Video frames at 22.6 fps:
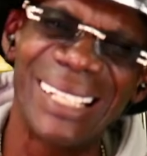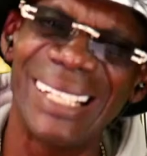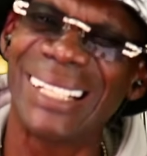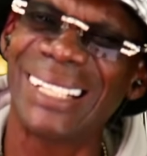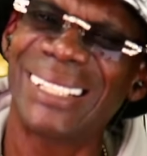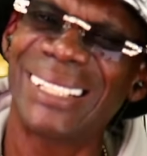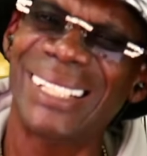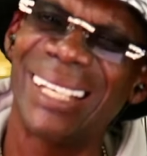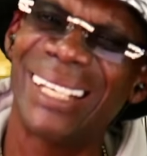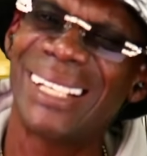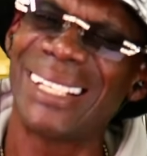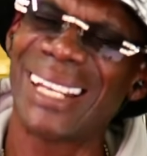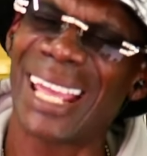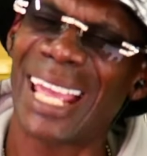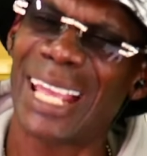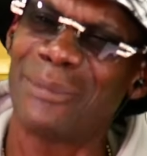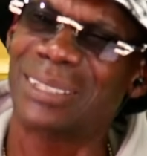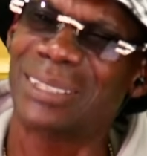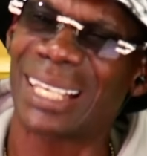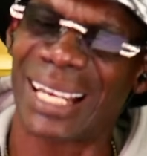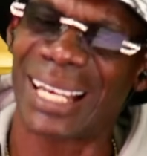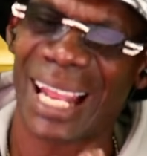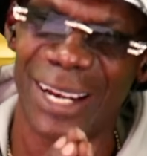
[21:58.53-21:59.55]
see the
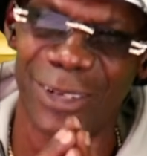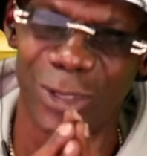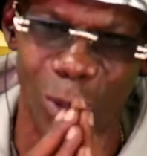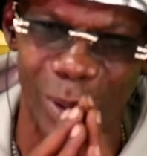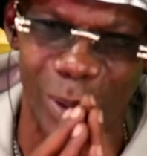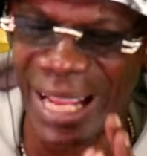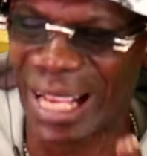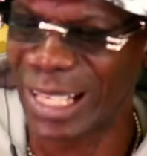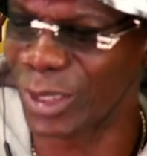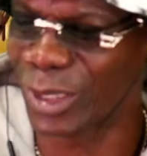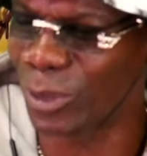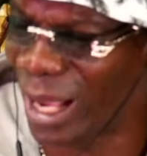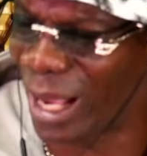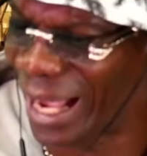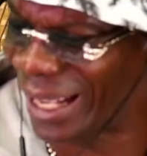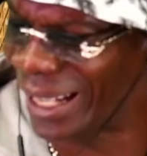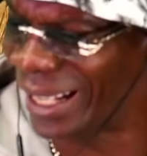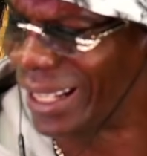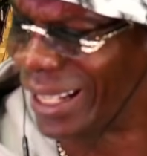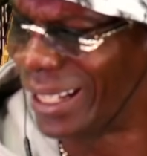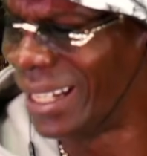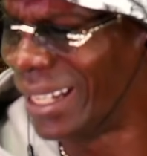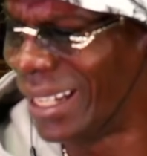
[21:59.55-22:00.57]
names that I know, and that's
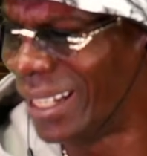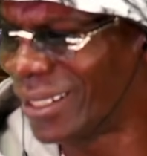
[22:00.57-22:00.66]
why, you